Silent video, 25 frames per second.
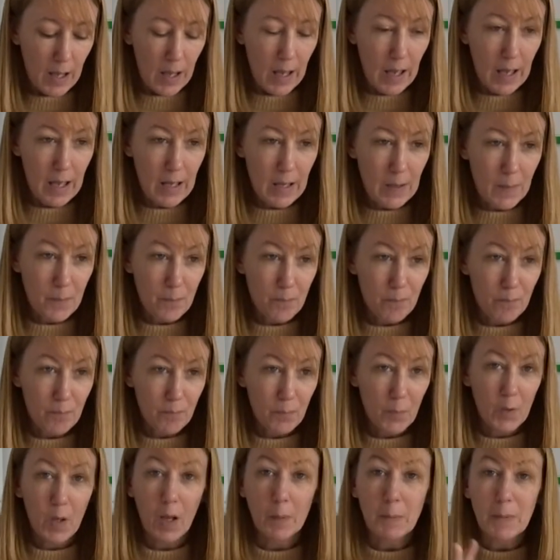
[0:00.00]
I'm
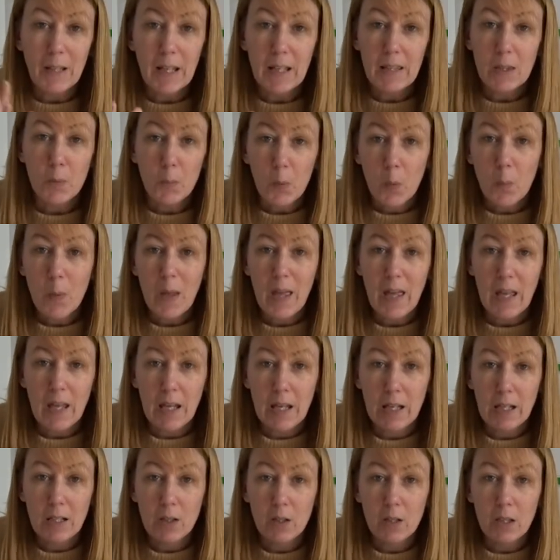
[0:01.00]
getting them
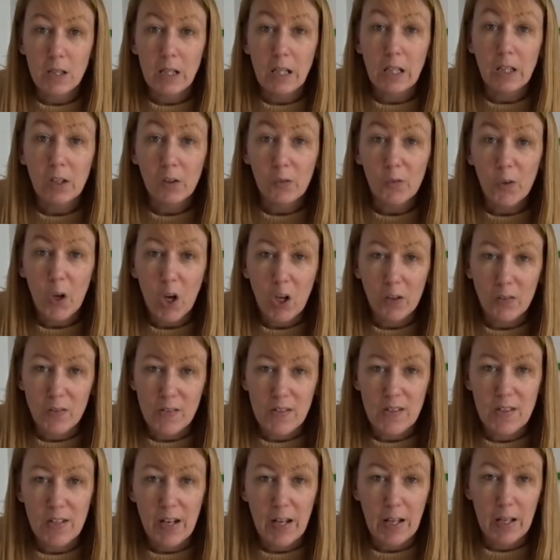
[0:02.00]
prepared in
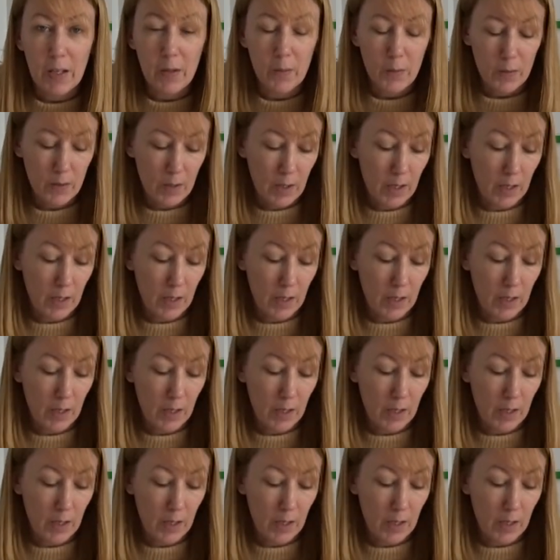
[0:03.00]
advance now.